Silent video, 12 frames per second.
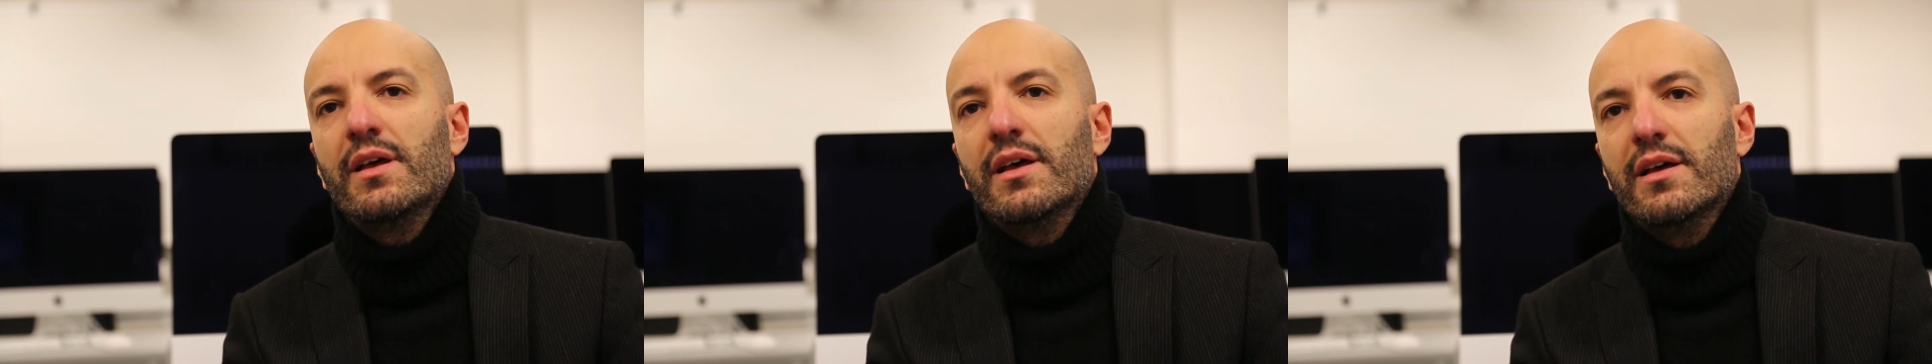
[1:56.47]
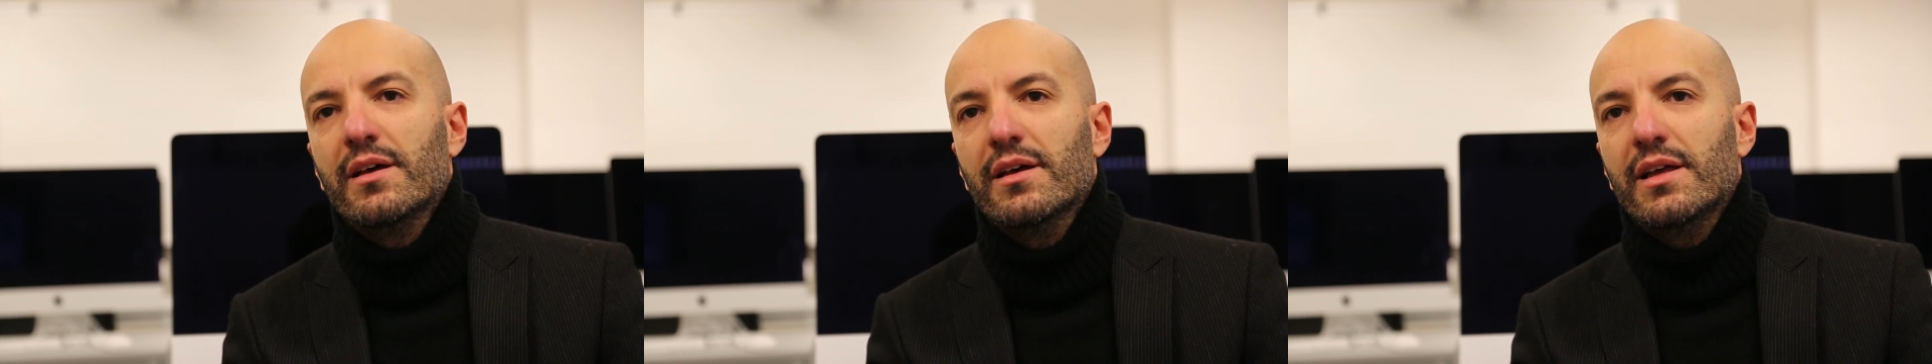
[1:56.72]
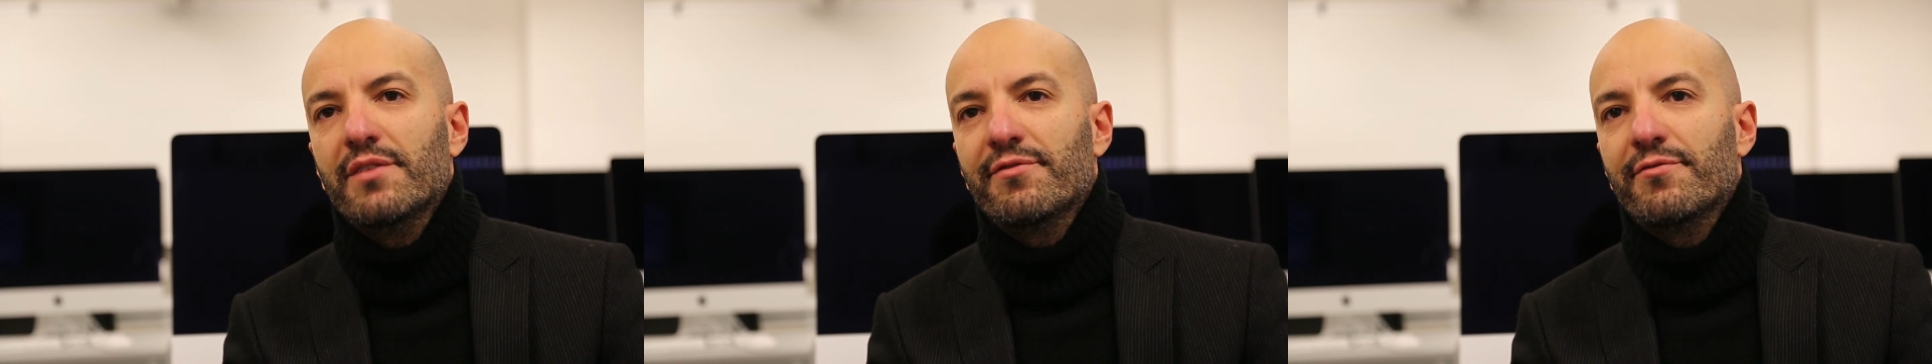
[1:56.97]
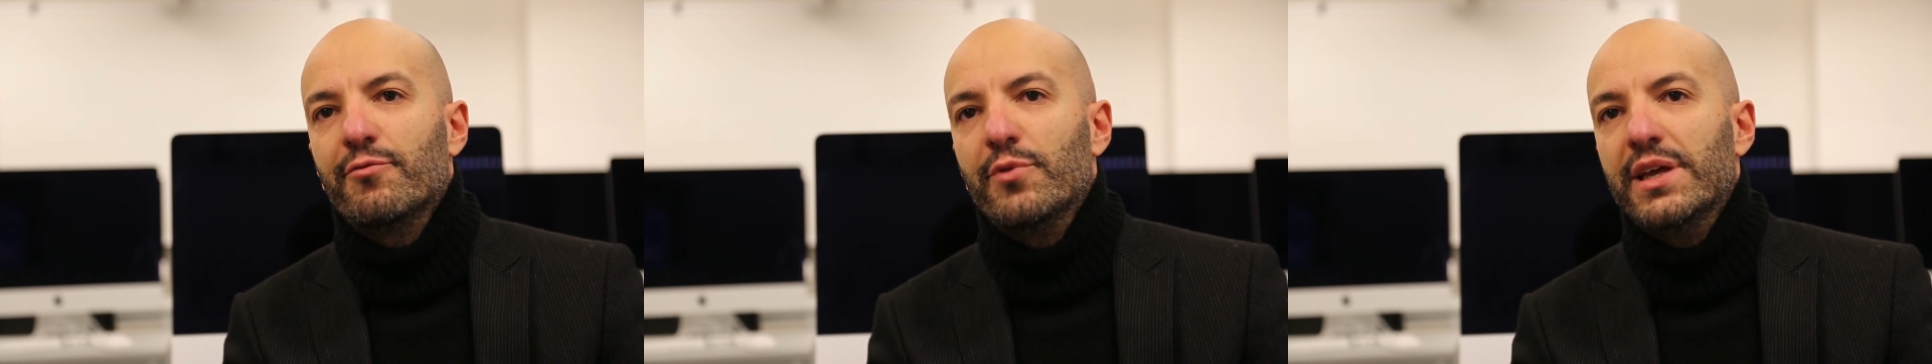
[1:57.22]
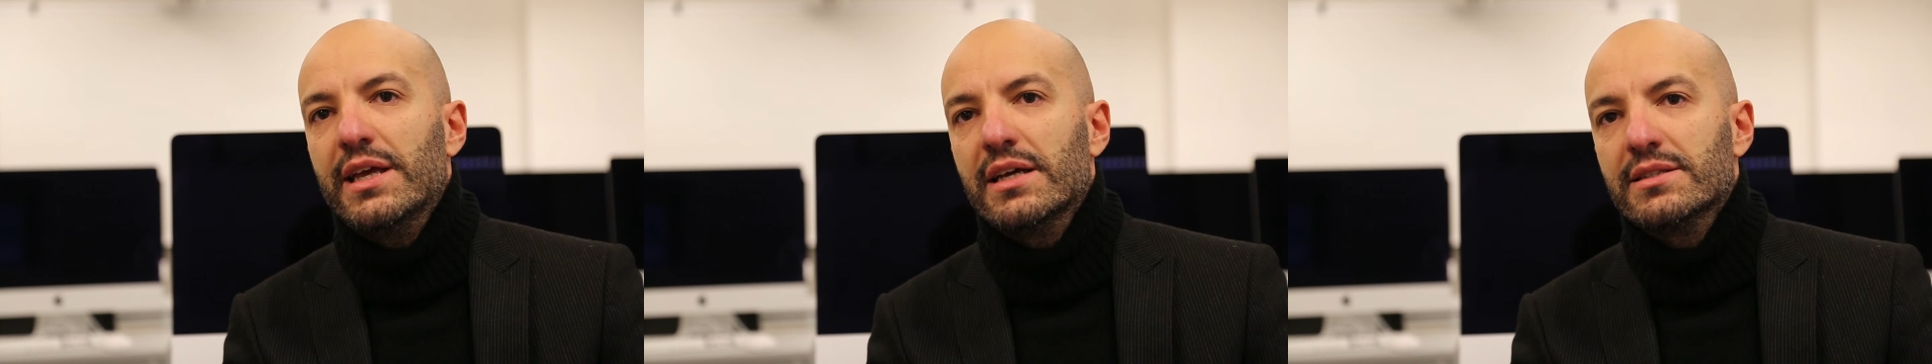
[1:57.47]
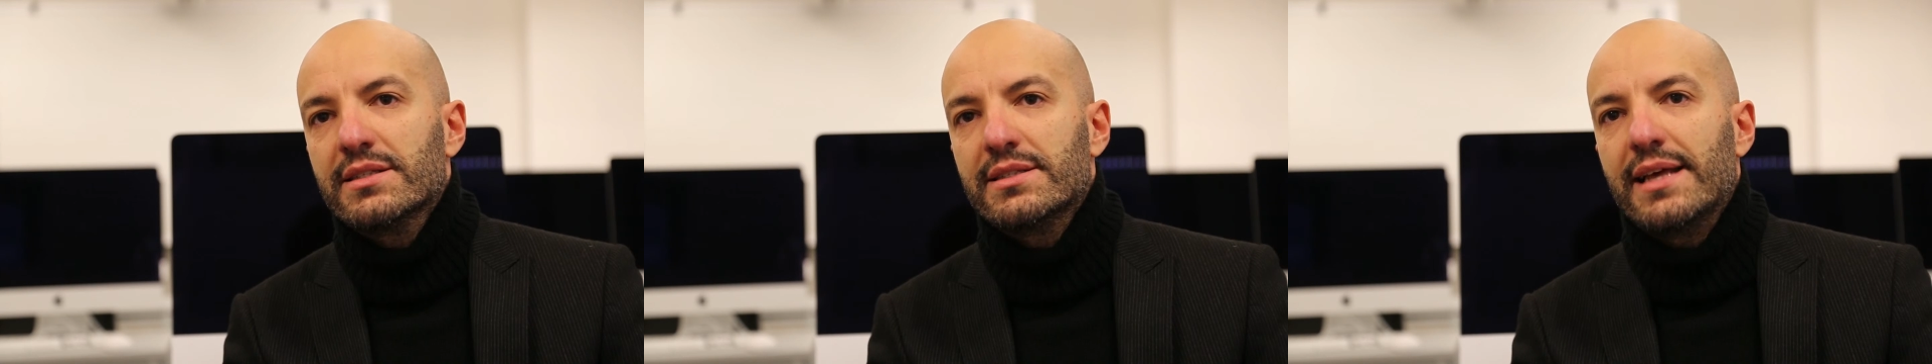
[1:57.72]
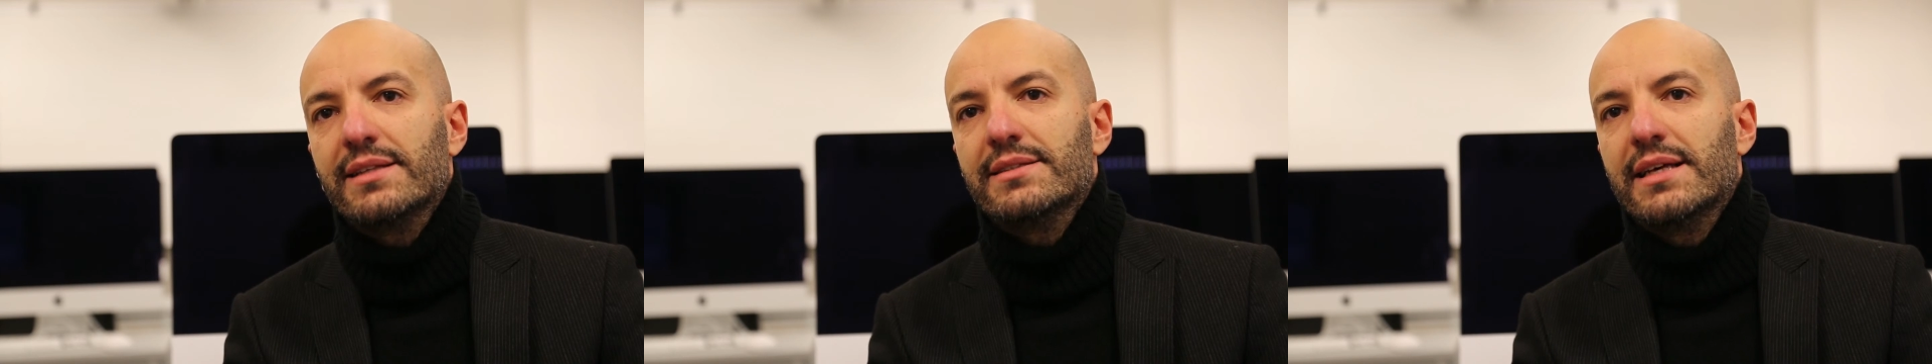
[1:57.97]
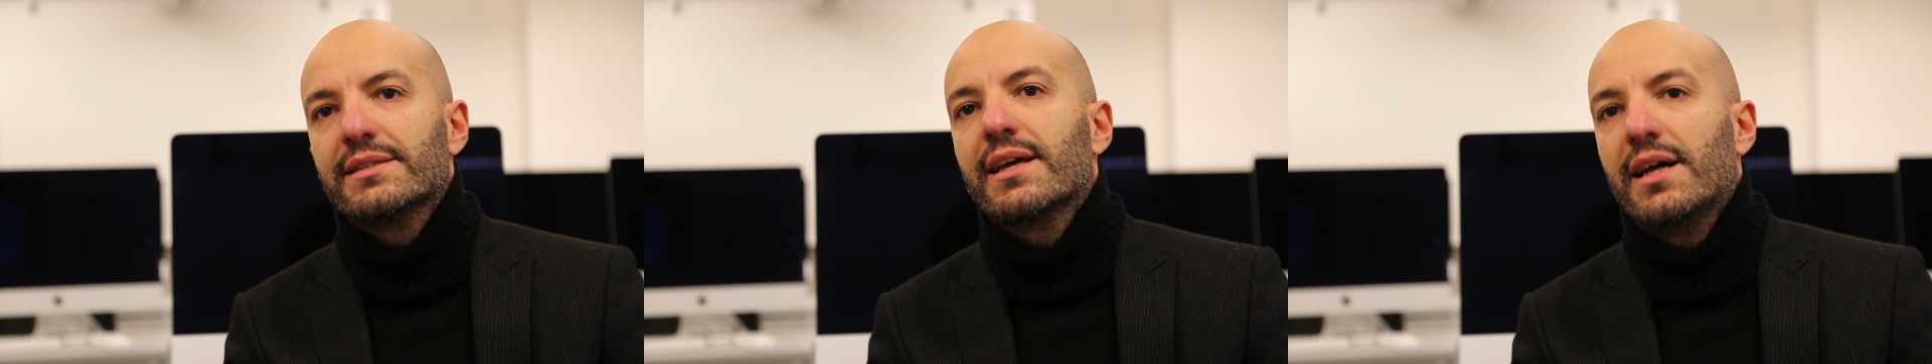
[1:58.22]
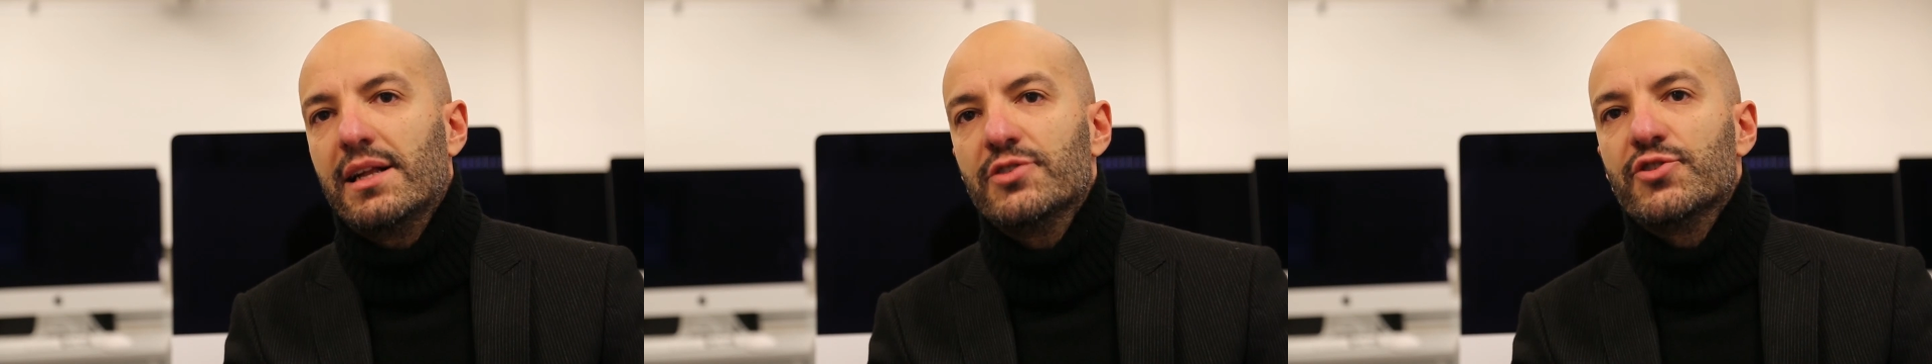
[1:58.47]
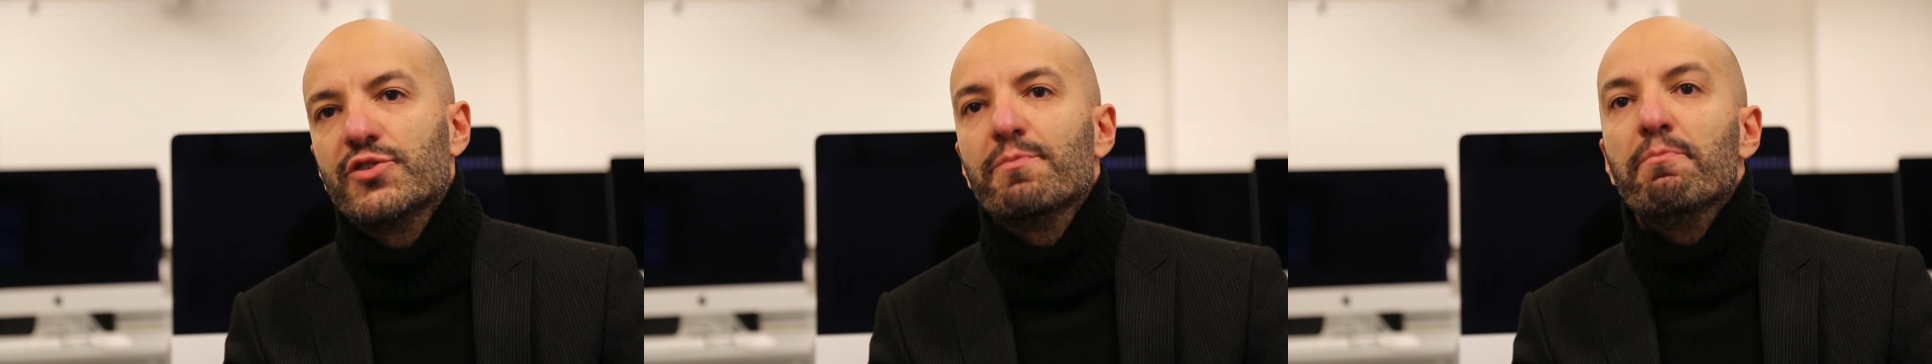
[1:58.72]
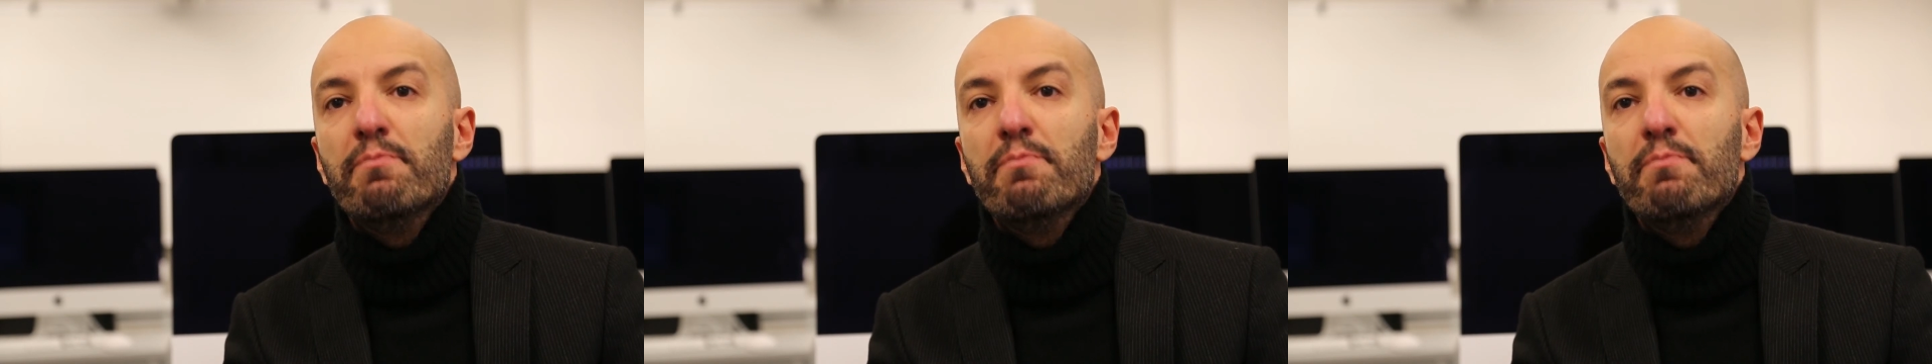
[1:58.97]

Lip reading: If we understand that culture